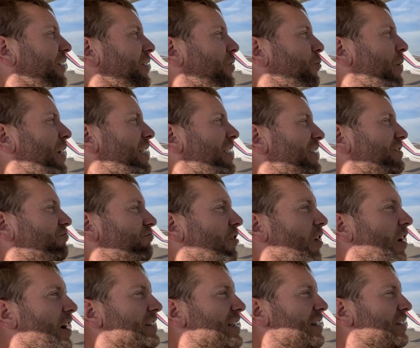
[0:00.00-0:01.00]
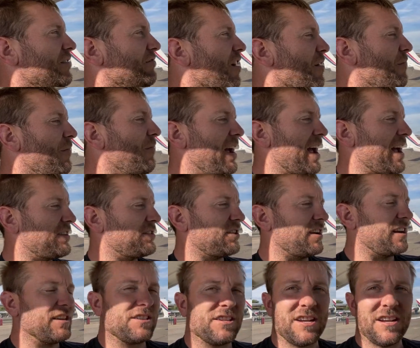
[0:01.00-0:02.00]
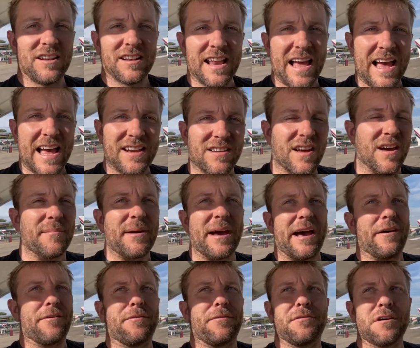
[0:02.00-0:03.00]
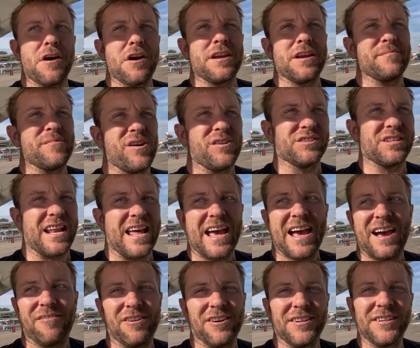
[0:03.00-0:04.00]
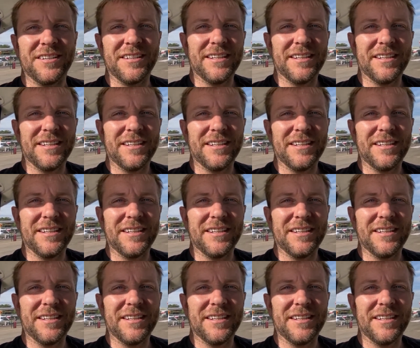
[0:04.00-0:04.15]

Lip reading: The wind is right down the runway actually, so you'd land at about 30 miles an hour.